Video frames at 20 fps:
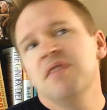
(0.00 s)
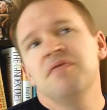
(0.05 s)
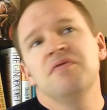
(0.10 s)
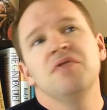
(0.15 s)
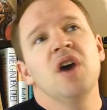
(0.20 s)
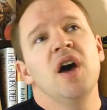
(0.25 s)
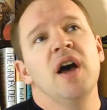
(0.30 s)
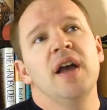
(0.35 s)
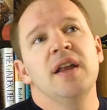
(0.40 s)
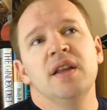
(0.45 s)
If
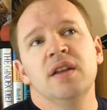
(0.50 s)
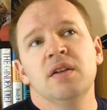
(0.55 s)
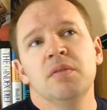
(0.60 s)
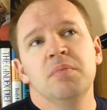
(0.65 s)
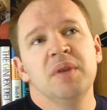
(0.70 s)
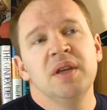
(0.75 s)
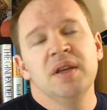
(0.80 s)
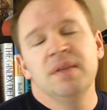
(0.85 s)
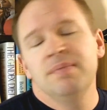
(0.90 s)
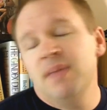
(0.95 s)
not, it'll
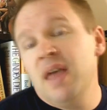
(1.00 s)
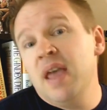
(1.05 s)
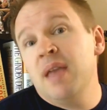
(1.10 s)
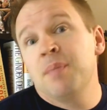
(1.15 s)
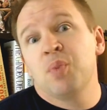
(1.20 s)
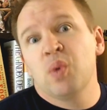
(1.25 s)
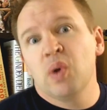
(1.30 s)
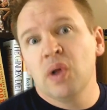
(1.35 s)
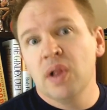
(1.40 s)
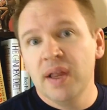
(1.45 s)
be
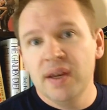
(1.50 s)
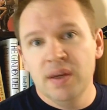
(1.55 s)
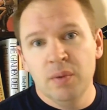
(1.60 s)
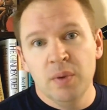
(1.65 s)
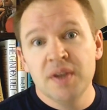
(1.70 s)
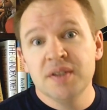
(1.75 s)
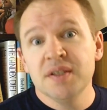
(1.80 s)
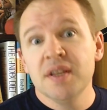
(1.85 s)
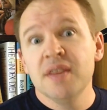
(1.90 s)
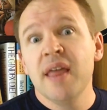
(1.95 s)
April,
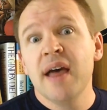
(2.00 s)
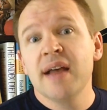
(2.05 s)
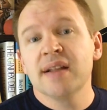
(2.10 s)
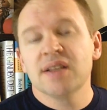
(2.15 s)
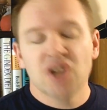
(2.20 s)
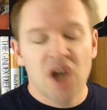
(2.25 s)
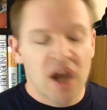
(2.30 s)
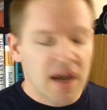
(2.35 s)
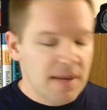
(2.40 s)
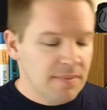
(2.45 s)
anyways, in that
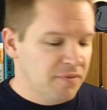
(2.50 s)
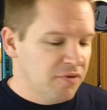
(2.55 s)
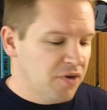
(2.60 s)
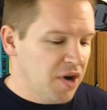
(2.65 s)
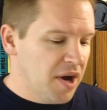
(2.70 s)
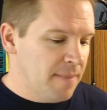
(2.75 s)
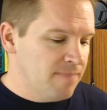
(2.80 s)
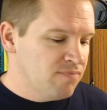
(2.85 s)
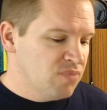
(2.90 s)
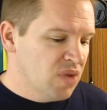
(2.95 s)
time
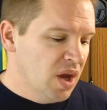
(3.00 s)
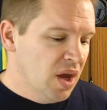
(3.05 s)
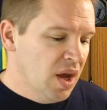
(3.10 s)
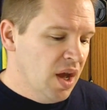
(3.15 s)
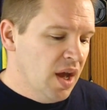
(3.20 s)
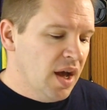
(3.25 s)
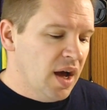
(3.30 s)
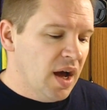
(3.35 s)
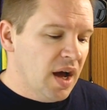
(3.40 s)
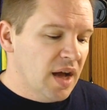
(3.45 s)
frame.
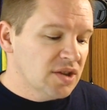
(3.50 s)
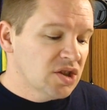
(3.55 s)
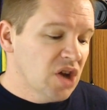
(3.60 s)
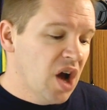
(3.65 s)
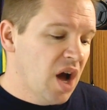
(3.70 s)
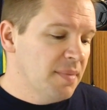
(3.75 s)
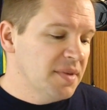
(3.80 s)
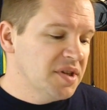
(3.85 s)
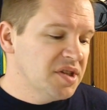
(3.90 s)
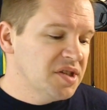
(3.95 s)
Uh,
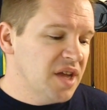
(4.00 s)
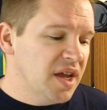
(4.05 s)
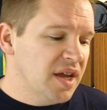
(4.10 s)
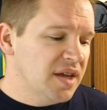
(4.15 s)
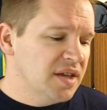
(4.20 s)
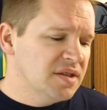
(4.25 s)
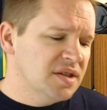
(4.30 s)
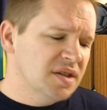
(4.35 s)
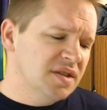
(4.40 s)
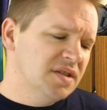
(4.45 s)
Thom is
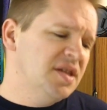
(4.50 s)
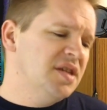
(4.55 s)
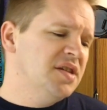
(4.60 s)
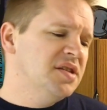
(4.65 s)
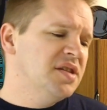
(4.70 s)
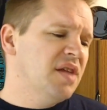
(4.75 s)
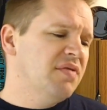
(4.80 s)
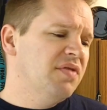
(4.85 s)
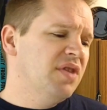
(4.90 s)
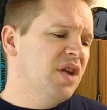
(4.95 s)
saying it's a
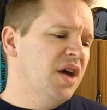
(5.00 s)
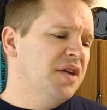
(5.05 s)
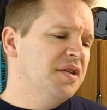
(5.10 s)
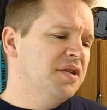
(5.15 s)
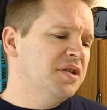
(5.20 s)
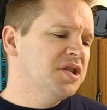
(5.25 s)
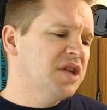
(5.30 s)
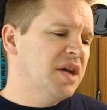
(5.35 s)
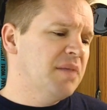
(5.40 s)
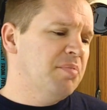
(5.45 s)

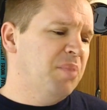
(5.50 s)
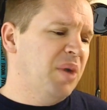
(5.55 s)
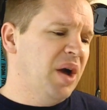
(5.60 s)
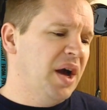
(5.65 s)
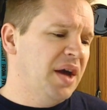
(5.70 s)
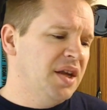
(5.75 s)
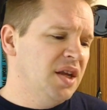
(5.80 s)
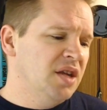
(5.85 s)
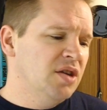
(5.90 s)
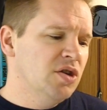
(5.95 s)
D700 type
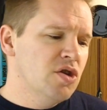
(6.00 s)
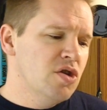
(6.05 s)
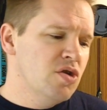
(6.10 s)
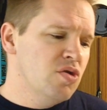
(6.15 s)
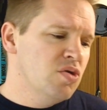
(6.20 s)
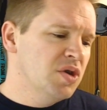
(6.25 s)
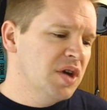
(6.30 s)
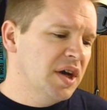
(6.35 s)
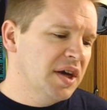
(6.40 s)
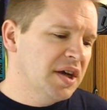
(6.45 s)
body,
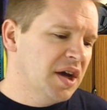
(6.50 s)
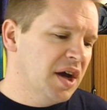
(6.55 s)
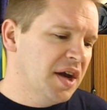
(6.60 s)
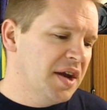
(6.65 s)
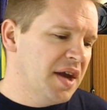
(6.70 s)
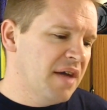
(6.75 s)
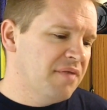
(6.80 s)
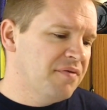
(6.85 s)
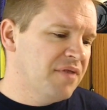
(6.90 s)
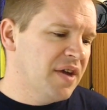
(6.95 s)
new Nikon
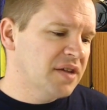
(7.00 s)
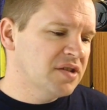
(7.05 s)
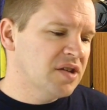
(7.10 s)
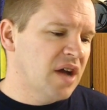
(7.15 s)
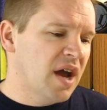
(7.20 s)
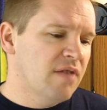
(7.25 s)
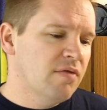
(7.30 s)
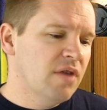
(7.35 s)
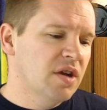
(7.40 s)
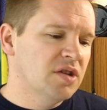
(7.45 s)
FX
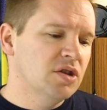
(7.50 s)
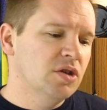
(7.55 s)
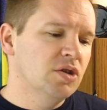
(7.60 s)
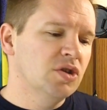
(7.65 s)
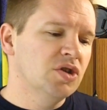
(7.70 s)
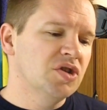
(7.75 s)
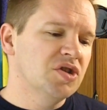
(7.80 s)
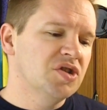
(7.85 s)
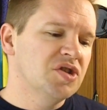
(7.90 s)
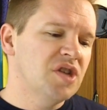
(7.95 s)
high
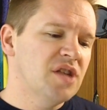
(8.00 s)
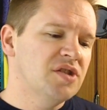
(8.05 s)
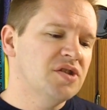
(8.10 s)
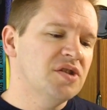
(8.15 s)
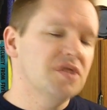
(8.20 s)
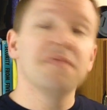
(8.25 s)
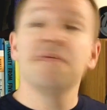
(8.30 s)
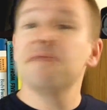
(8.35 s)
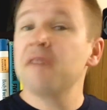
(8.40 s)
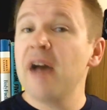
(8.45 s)
resolution
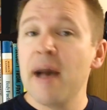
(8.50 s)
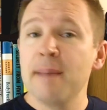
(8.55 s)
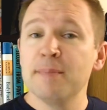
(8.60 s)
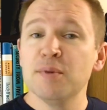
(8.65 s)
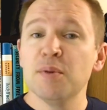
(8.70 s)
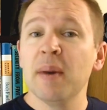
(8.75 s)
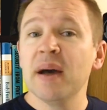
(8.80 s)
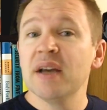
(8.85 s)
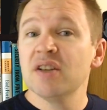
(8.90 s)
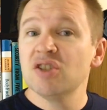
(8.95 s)
sensor
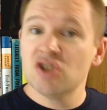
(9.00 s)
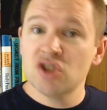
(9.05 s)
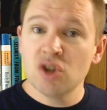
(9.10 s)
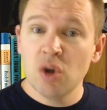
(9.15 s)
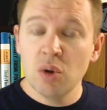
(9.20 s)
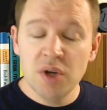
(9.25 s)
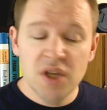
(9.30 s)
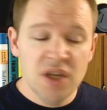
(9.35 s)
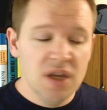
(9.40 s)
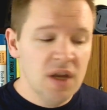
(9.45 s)
fabbed by
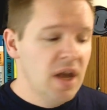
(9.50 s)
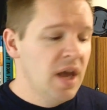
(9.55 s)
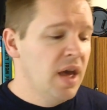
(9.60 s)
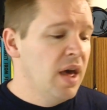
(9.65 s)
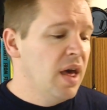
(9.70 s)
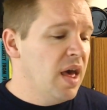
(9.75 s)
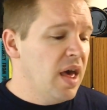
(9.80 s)
Sony